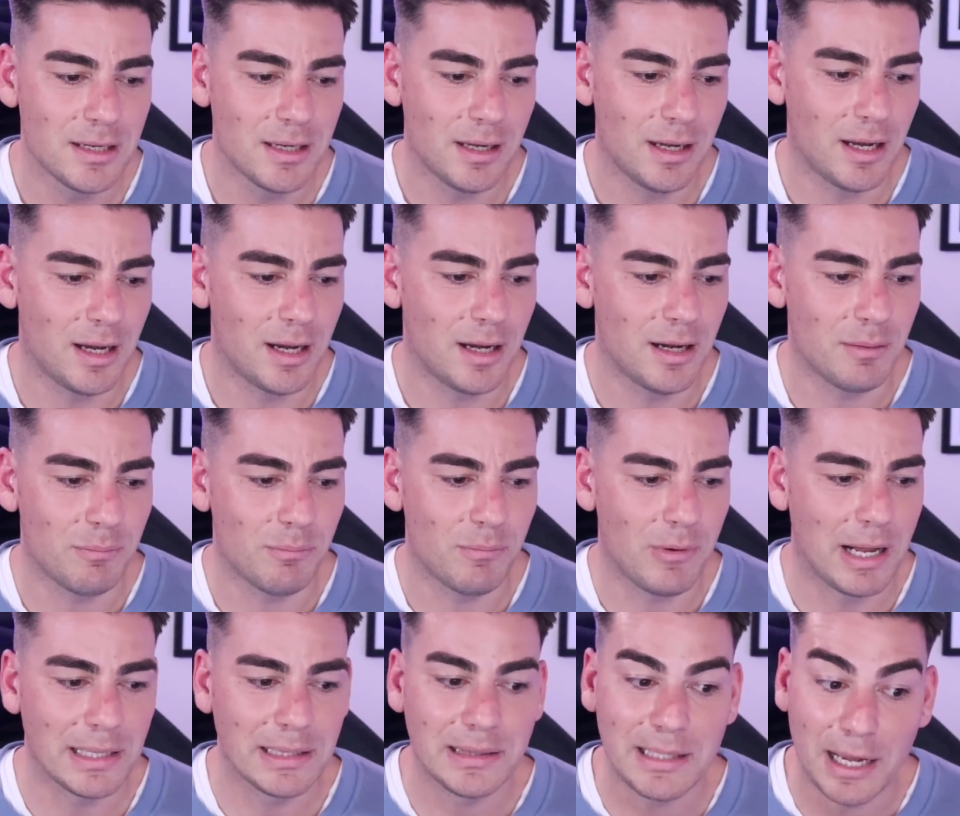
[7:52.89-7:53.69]

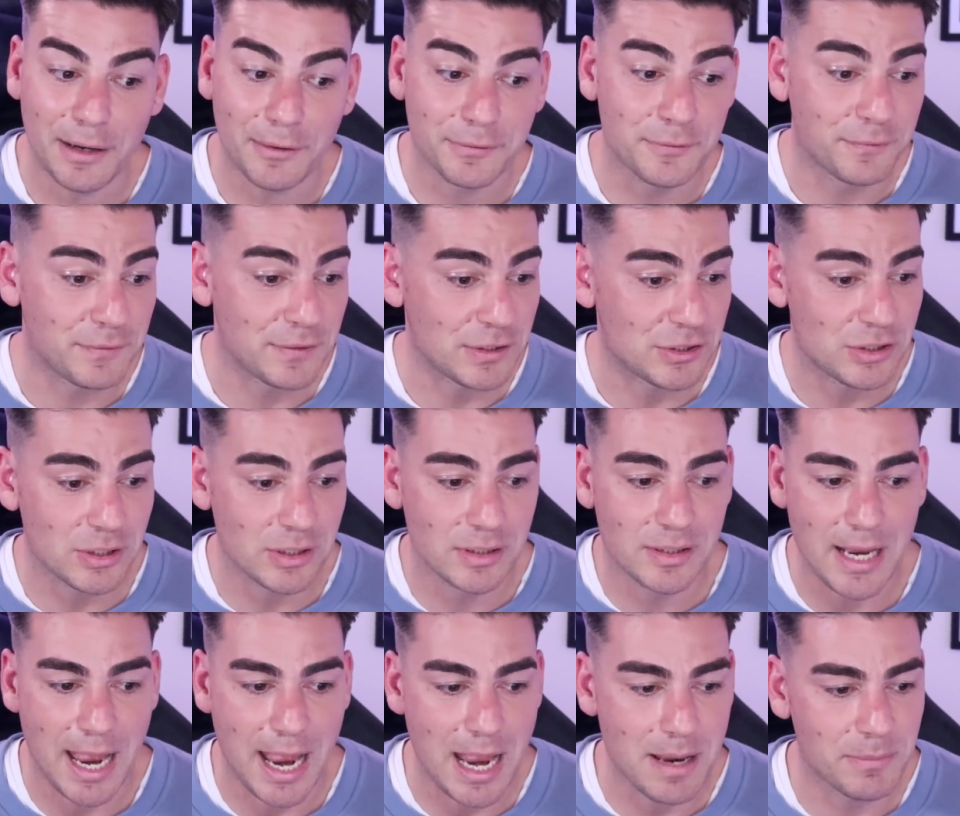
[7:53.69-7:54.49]
I loved
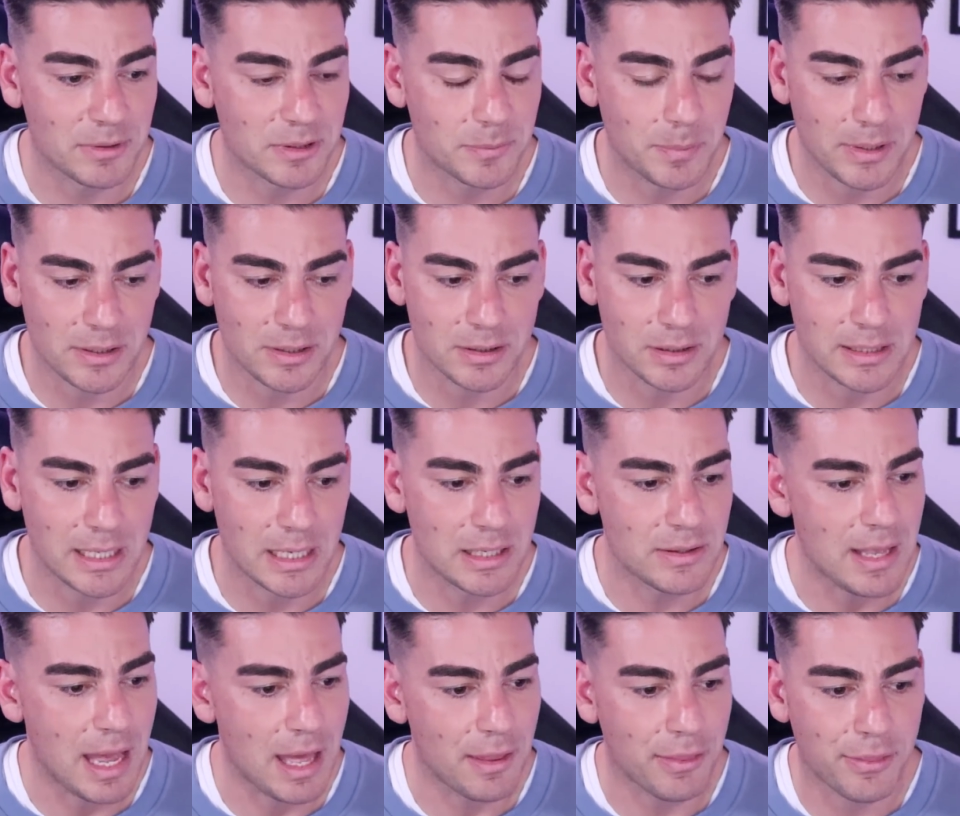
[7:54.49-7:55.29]
Fisher's game, especially
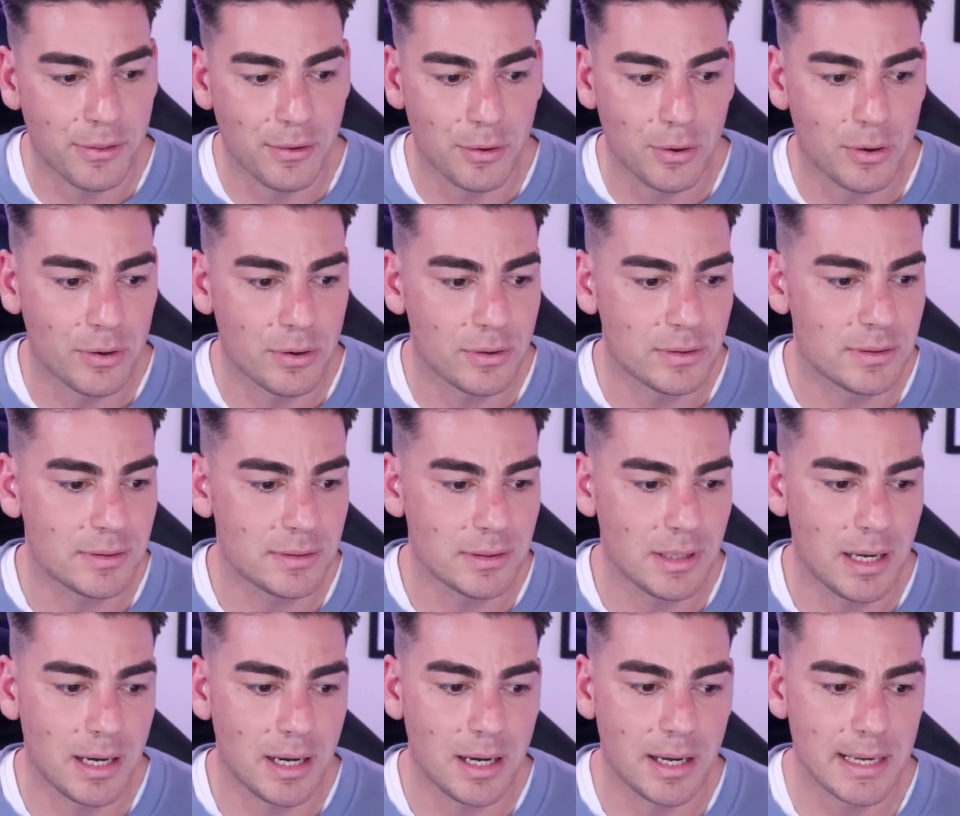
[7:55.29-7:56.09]
in that third.
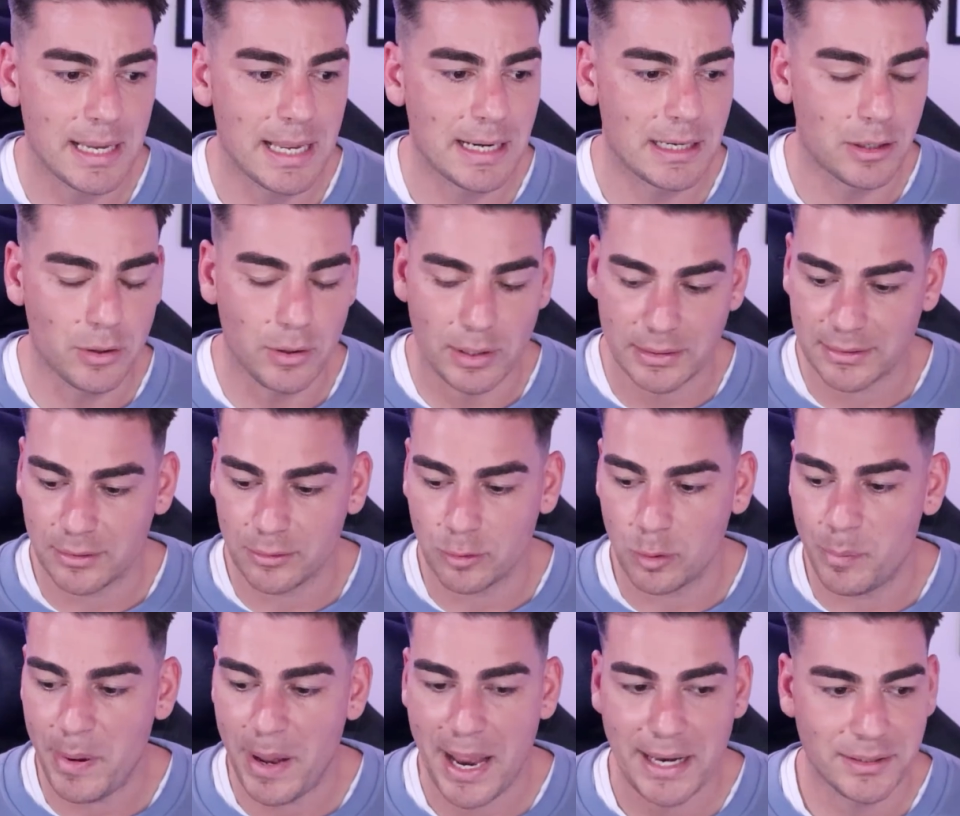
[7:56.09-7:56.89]
He had a nice
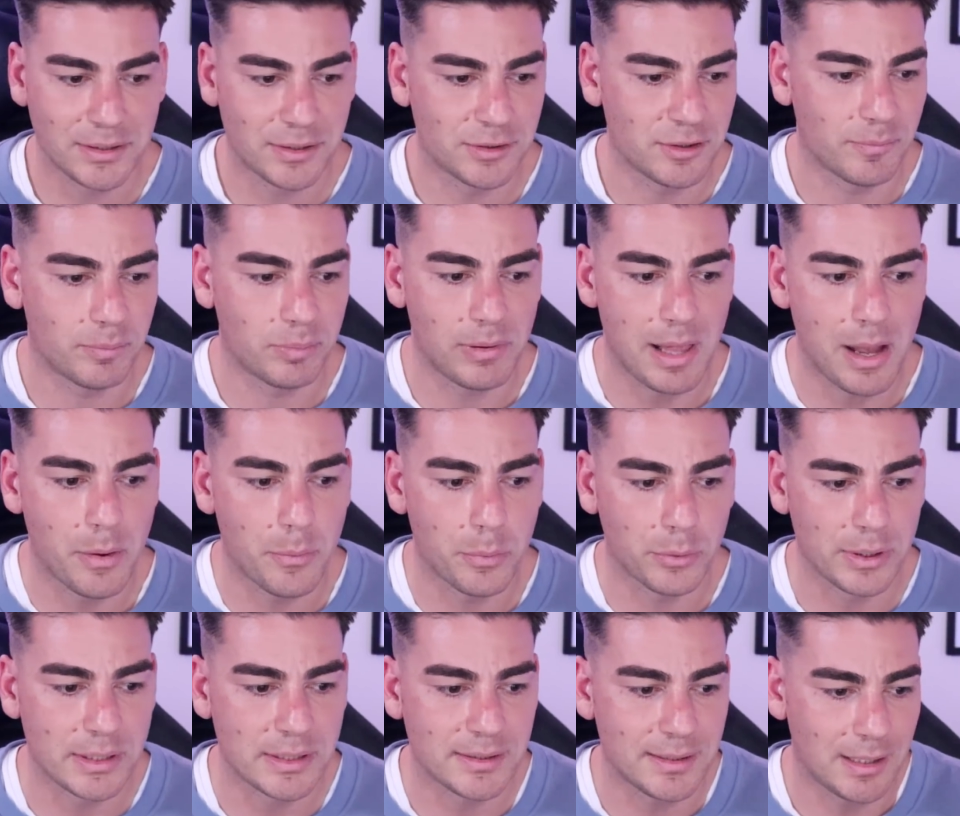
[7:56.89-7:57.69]
little passage of play
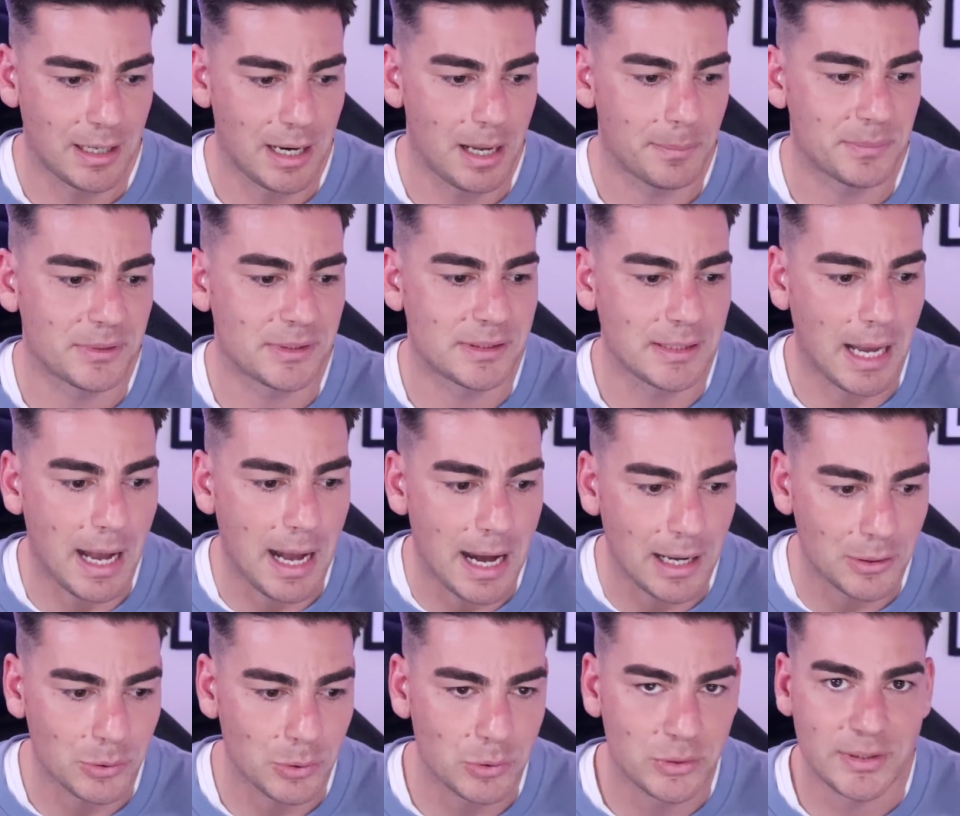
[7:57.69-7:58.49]
where he set up
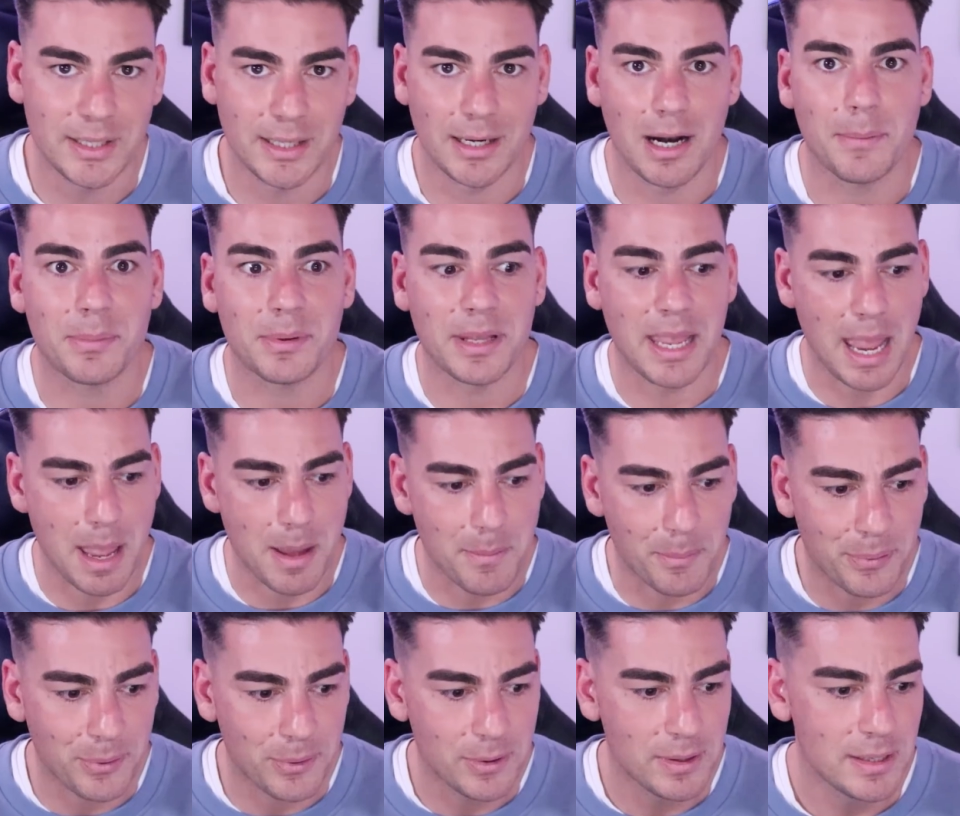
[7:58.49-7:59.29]
Sard, who set up
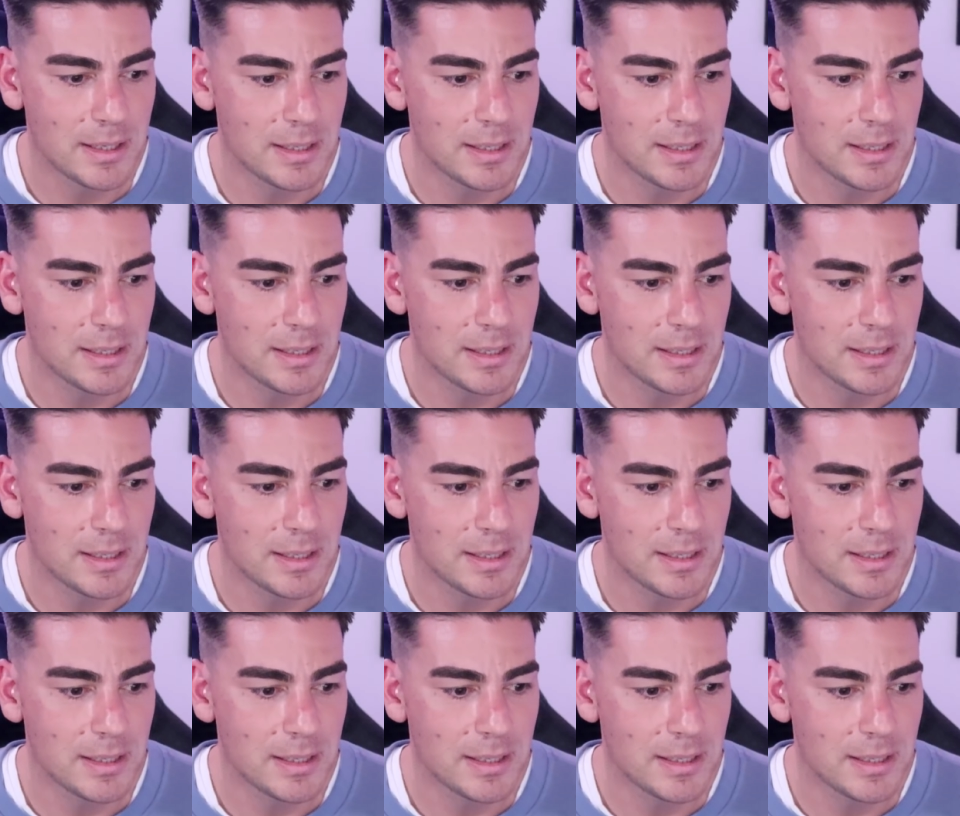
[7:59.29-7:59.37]
Kemp.